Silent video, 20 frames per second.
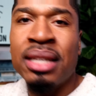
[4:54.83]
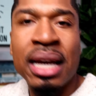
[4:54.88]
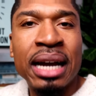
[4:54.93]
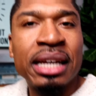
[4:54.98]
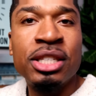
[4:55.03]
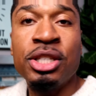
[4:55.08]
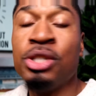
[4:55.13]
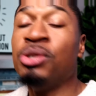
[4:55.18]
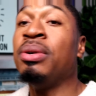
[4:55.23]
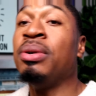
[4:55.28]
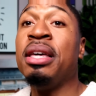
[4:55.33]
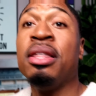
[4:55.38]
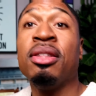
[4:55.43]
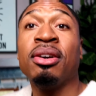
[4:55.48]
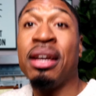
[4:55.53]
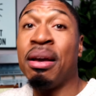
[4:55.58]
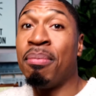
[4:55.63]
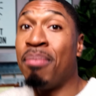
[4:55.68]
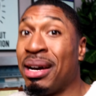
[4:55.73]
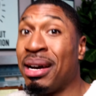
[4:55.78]
text, you
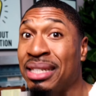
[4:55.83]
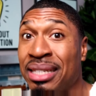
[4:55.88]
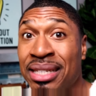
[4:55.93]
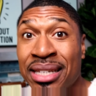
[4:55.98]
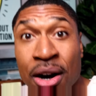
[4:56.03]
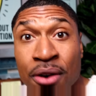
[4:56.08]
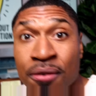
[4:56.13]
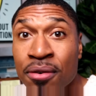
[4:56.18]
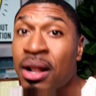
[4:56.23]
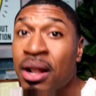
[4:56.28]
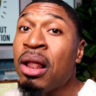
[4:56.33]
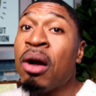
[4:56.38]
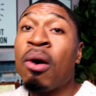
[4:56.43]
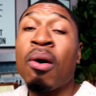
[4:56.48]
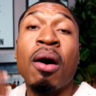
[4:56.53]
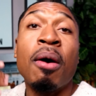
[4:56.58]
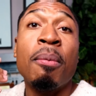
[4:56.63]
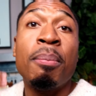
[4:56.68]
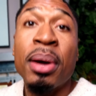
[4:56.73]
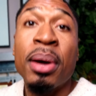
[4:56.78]
either get myself
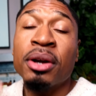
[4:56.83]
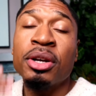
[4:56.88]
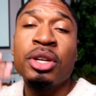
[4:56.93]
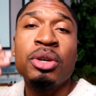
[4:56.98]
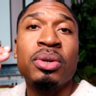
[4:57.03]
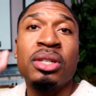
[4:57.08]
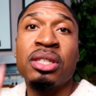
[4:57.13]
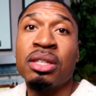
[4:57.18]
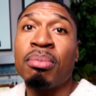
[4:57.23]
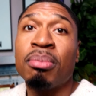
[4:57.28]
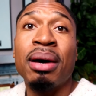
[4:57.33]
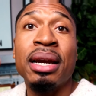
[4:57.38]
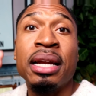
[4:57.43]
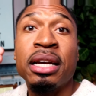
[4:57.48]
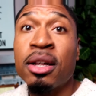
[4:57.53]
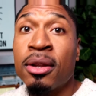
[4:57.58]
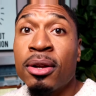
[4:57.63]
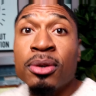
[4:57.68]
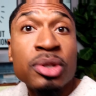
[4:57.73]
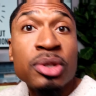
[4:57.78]
or I'll pair you with
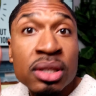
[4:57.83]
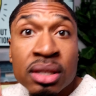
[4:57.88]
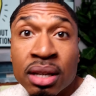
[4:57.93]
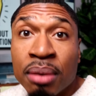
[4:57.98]
somebody close